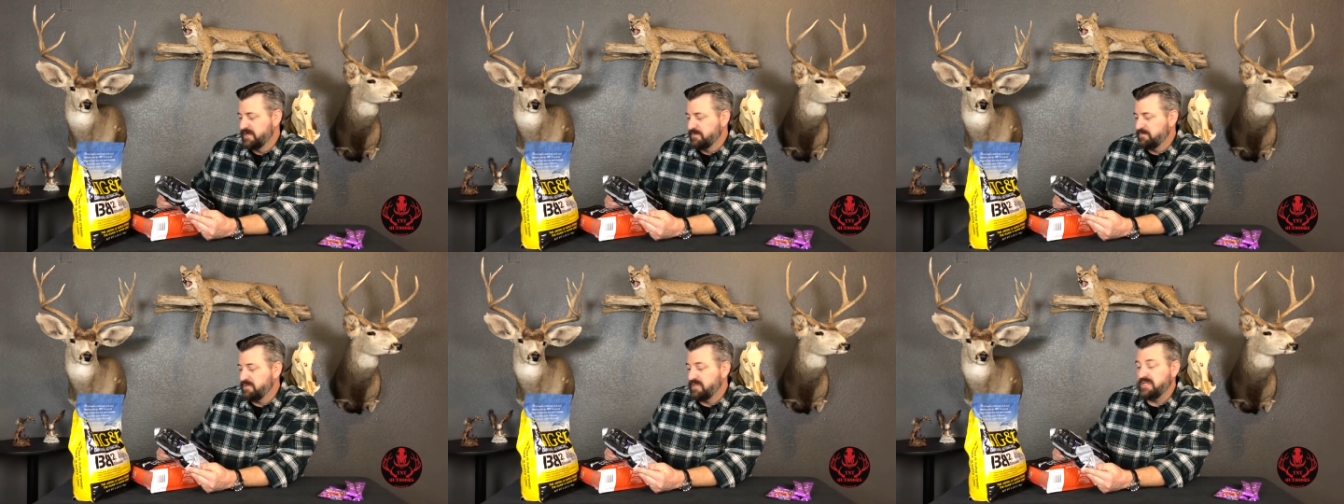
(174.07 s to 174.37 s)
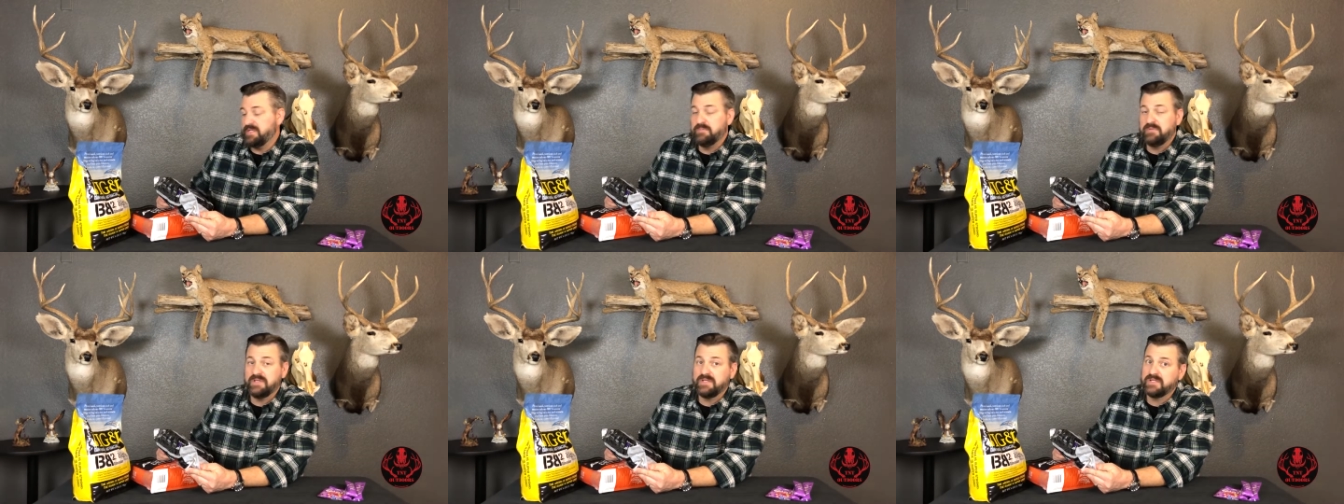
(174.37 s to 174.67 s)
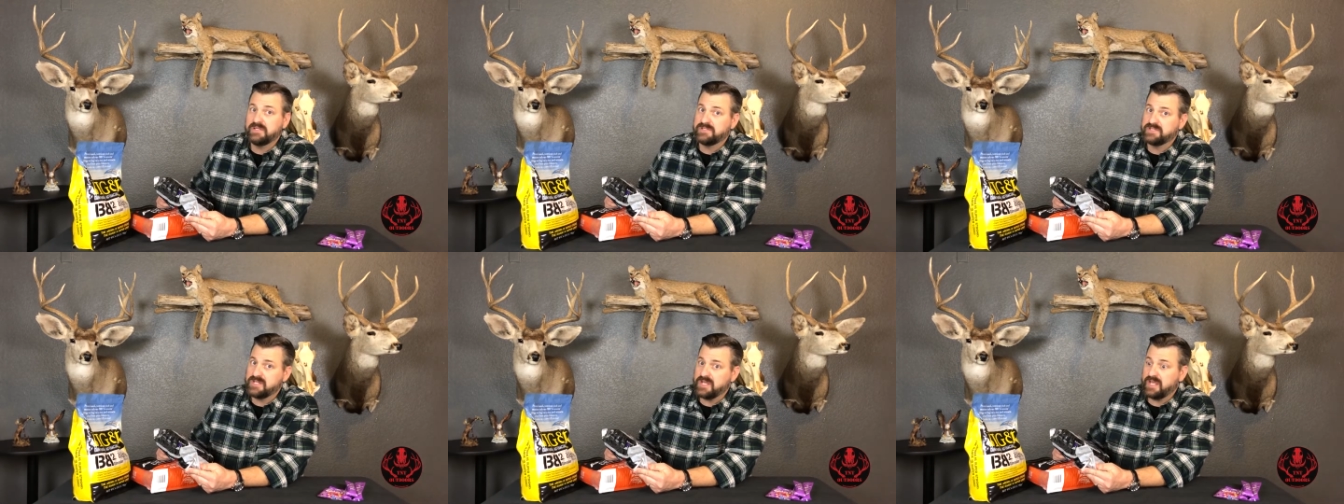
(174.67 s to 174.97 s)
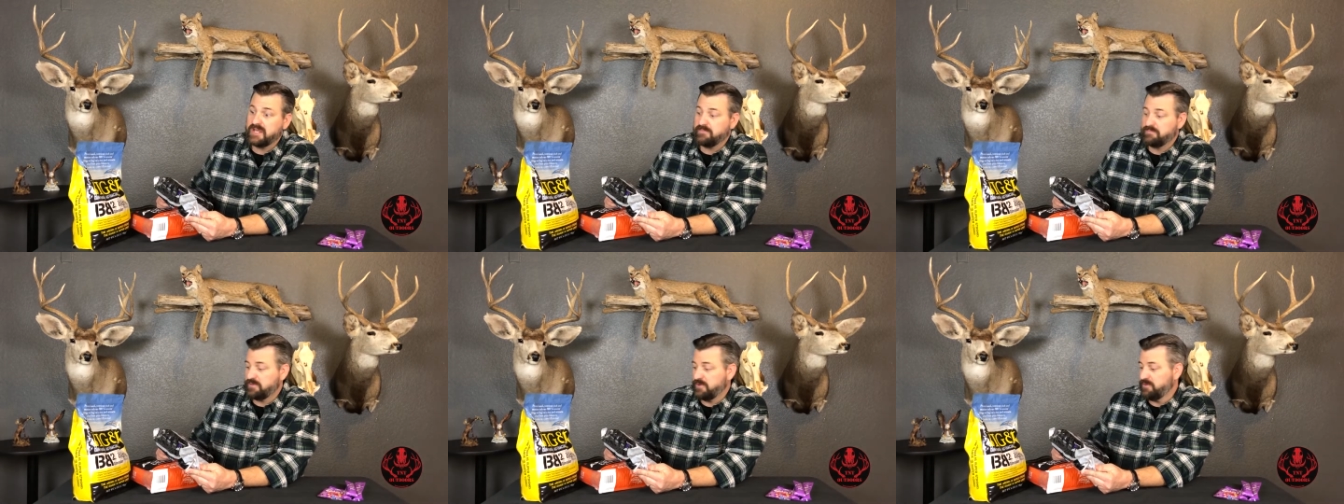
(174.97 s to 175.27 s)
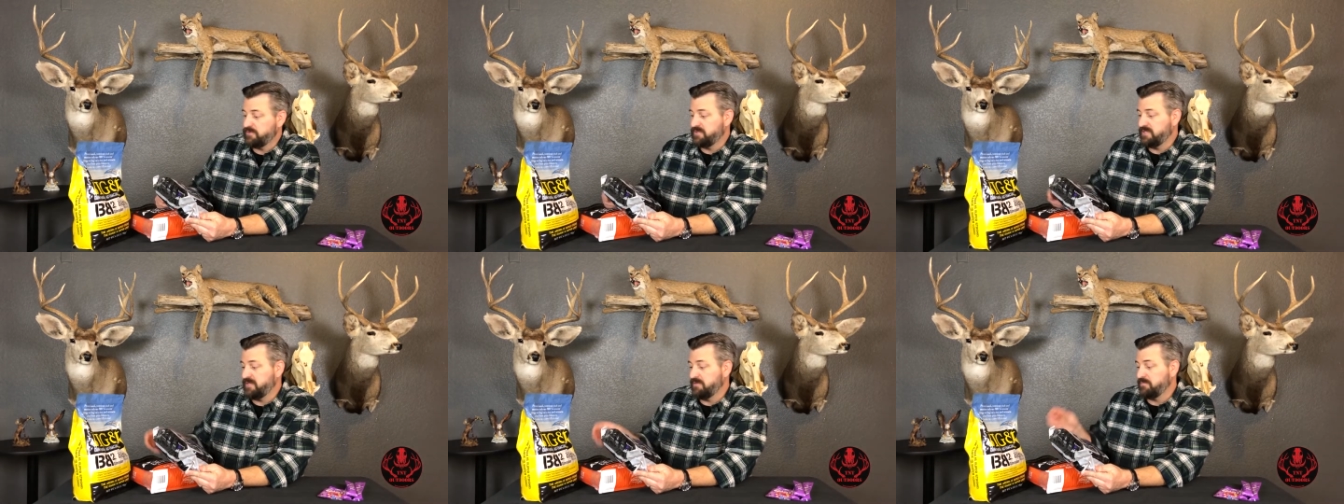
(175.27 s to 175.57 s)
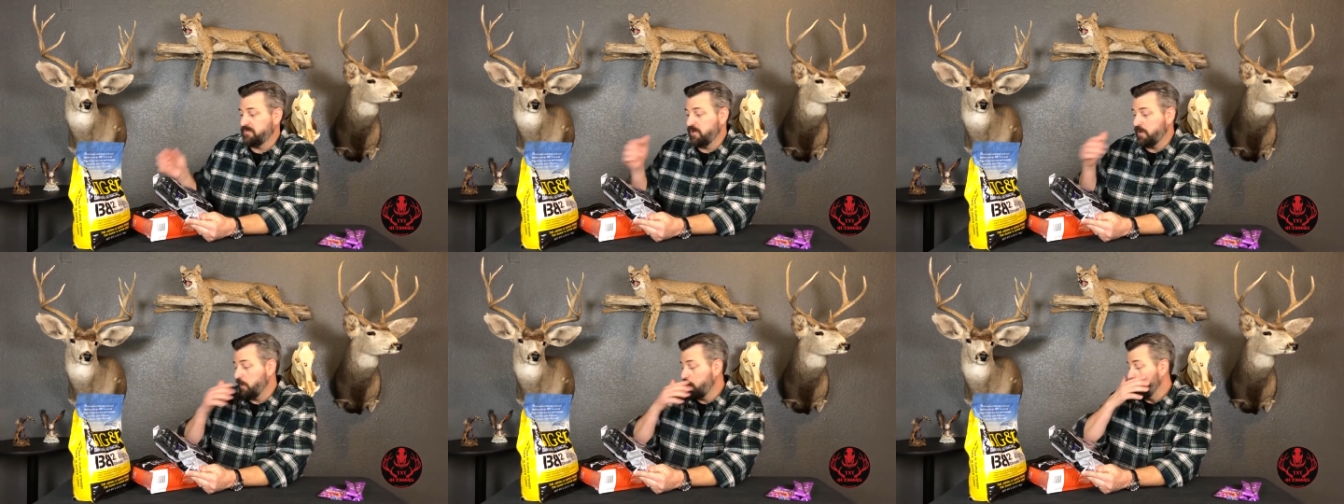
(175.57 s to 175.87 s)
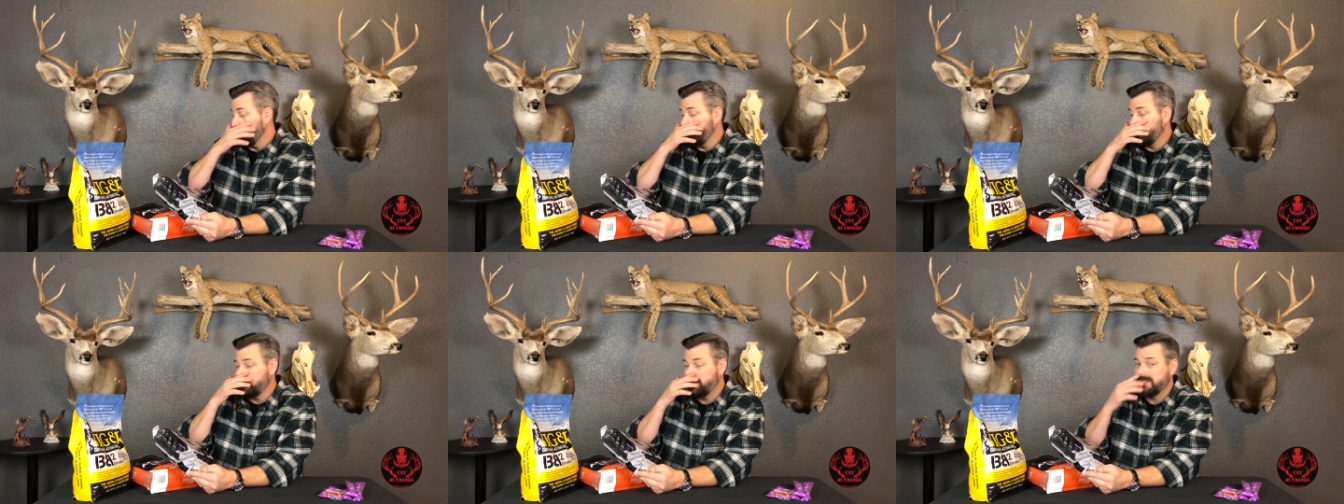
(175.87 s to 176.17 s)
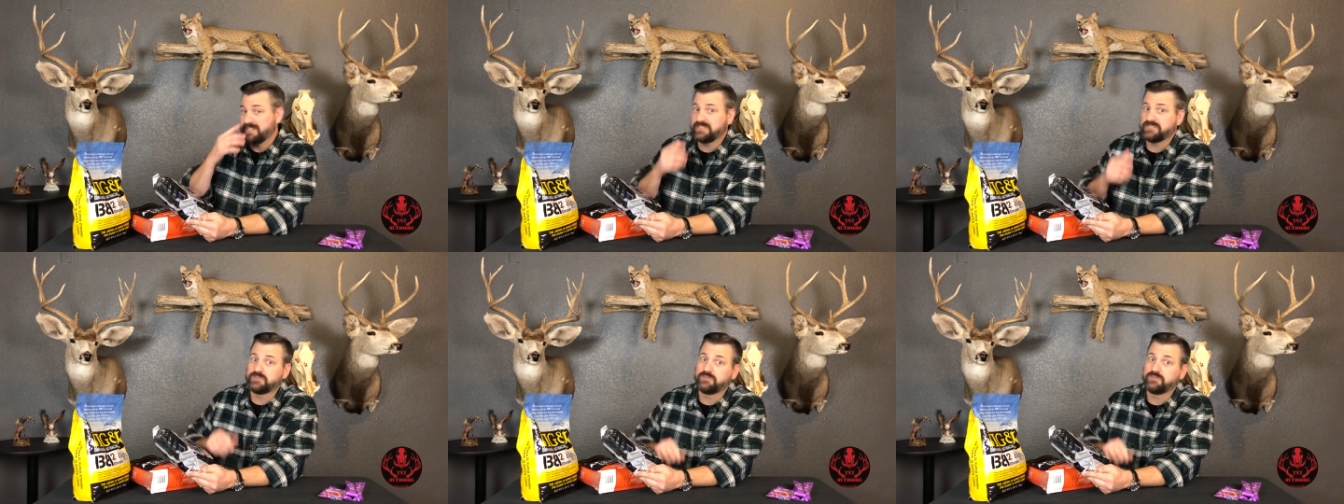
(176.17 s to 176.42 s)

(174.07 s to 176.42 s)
PB&J protein bar that is